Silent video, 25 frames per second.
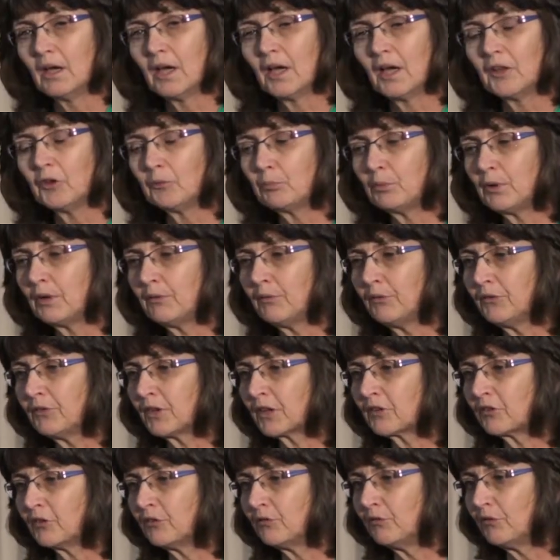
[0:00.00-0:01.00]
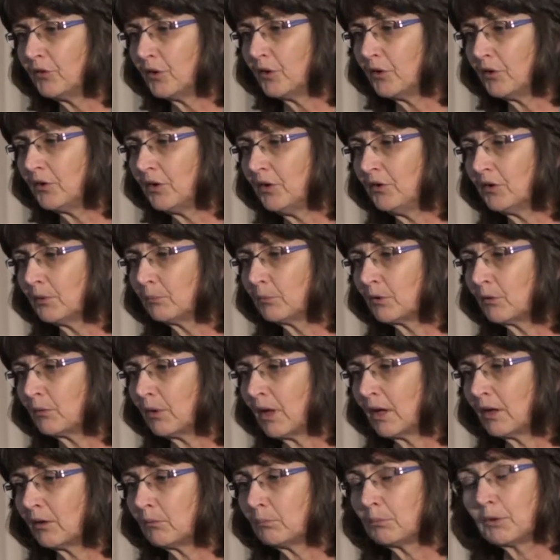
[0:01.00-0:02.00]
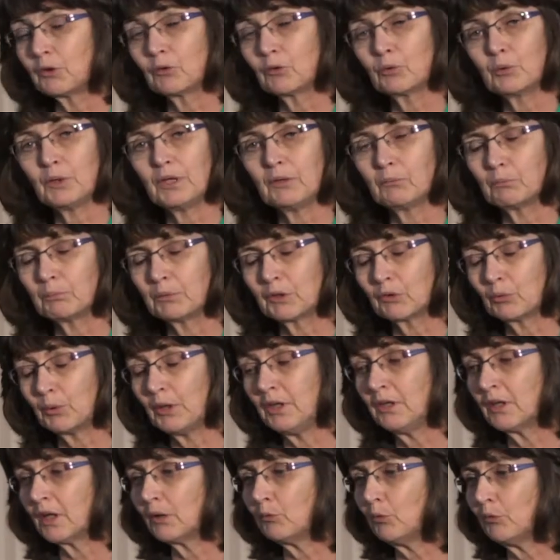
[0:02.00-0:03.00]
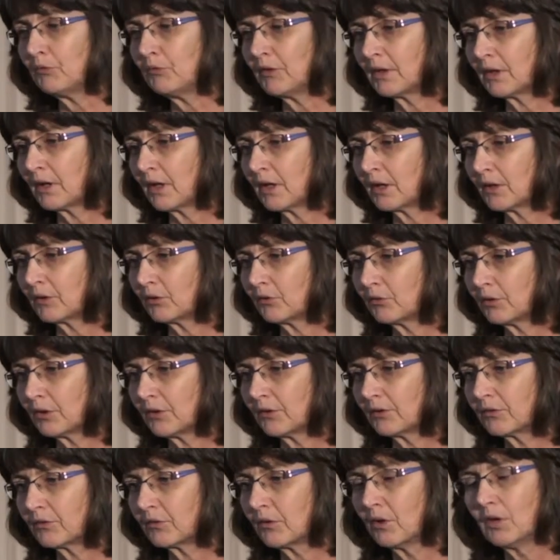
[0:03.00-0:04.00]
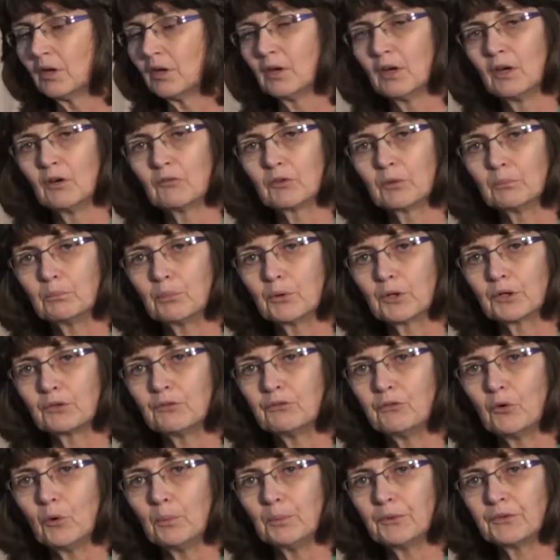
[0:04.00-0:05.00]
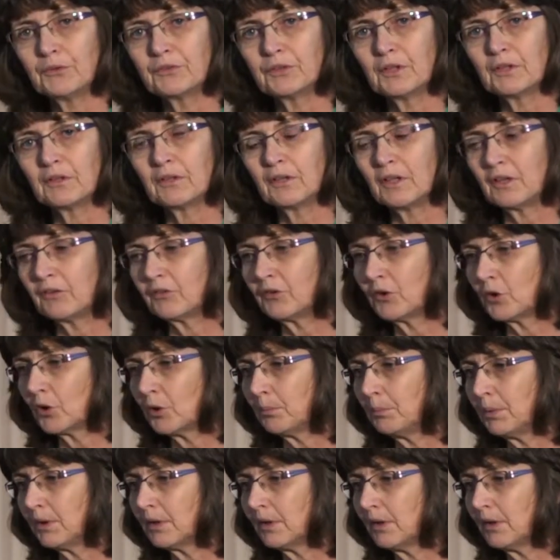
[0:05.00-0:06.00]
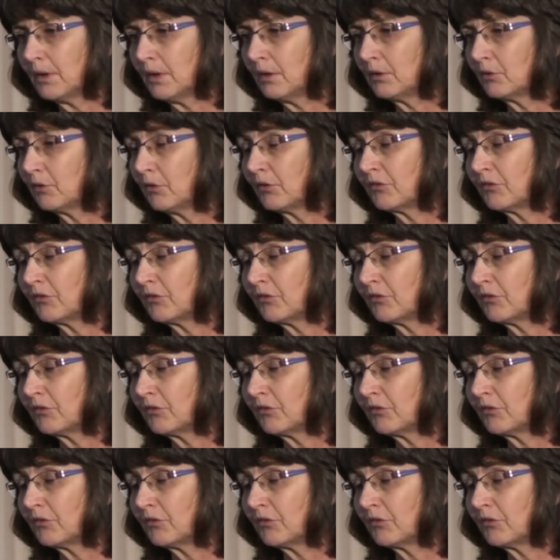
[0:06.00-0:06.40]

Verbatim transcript: And the prevalence actually varied and, and between, between and within countries, from 0.4% in Ethiopia to